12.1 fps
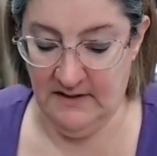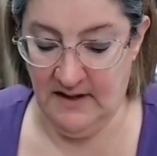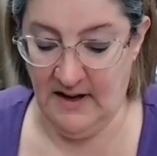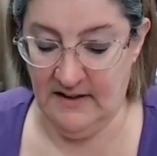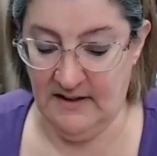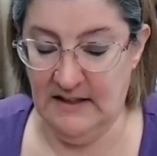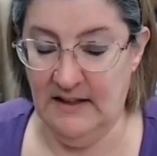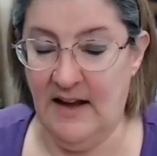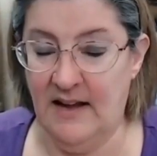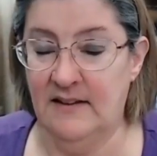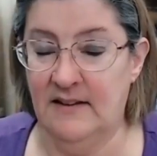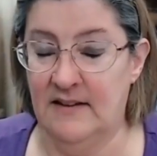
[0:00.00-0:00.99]
That
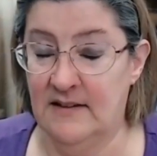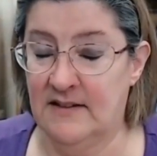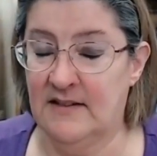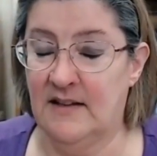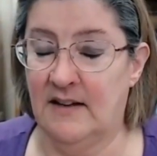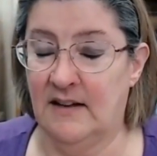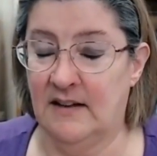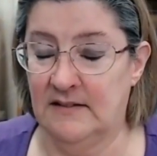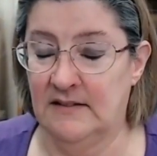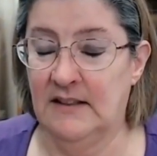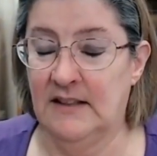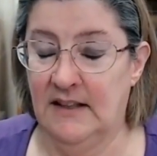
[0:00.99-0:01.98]
is a
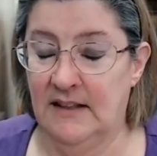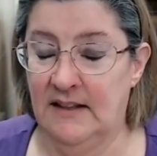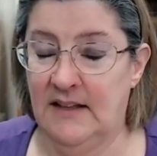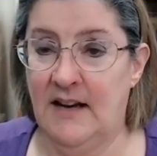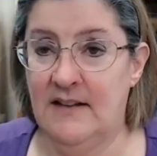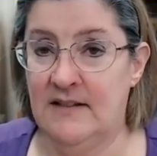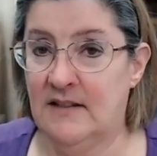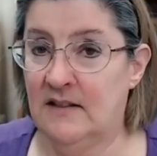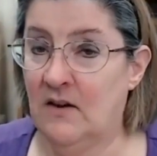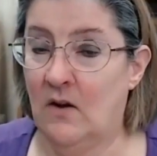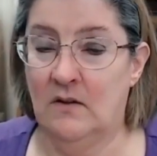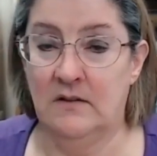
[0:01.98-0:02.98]

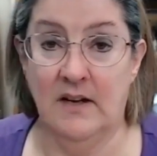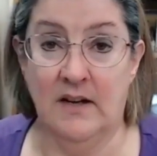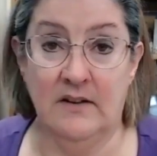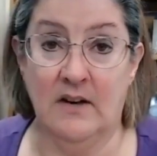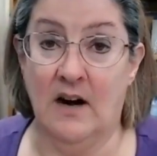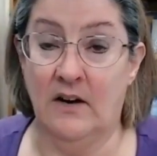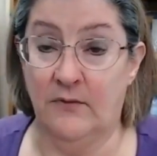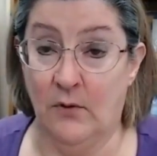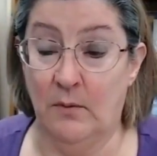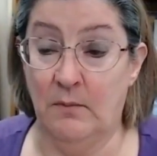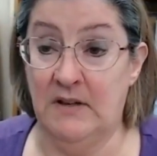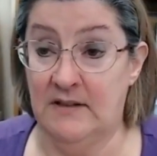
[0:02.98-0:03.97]
whole nother art
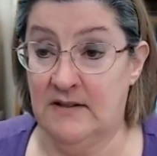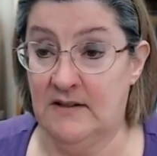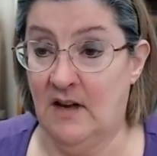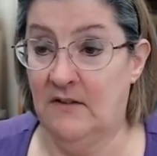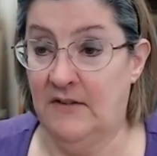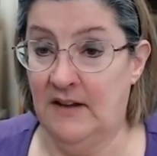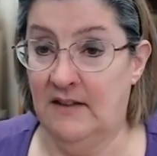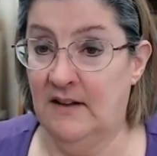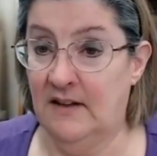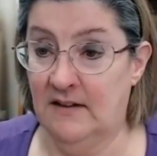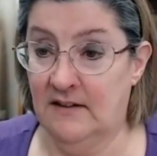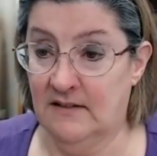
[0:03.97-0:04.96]
form in itself, I
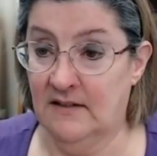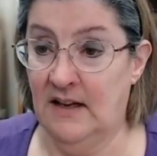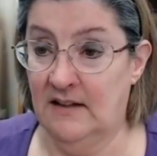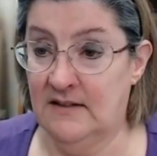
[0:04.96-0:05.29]
think, to